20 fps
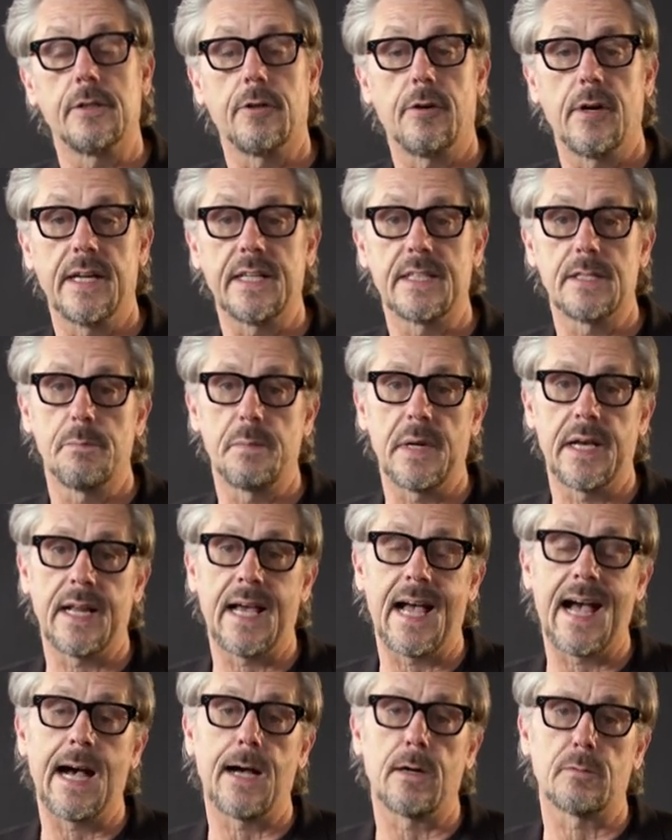create a better
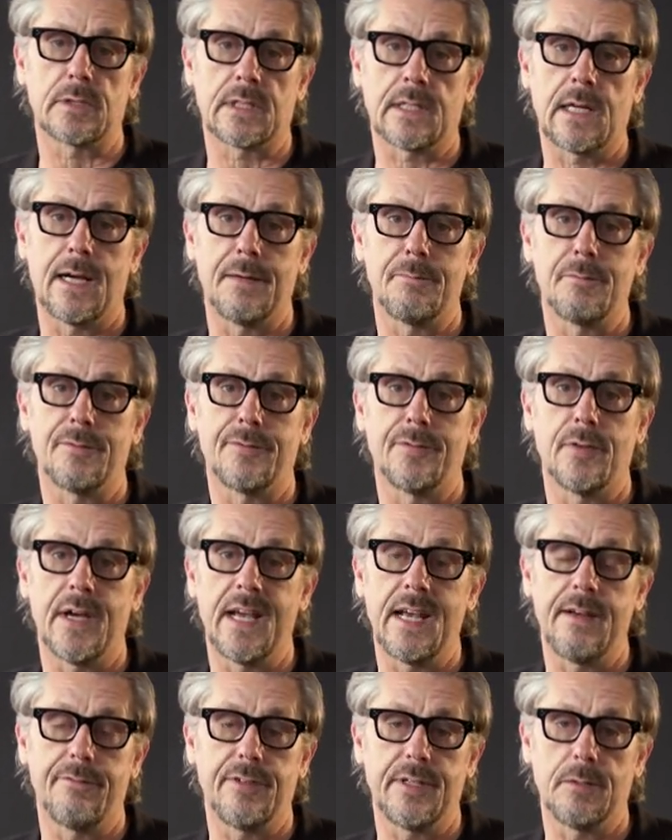outcome for
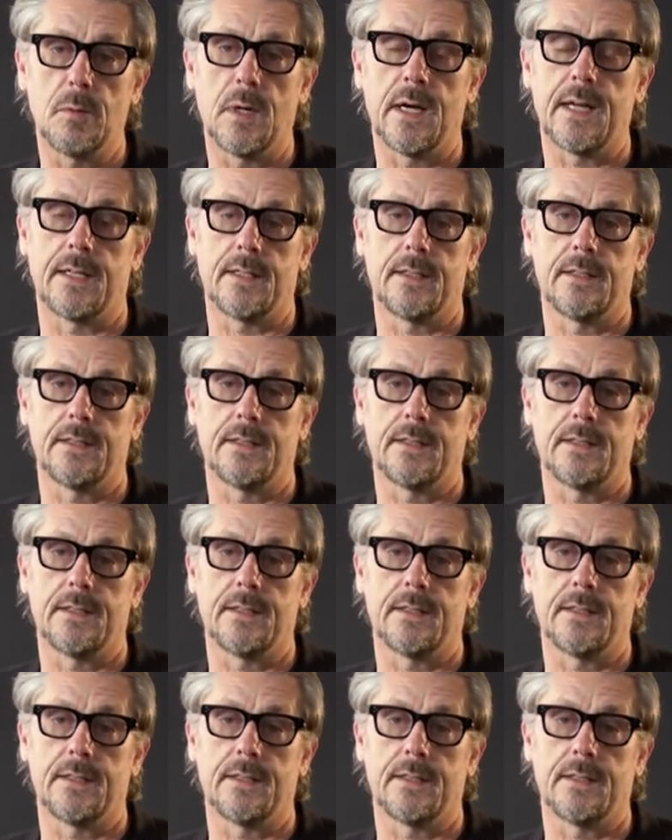everyone.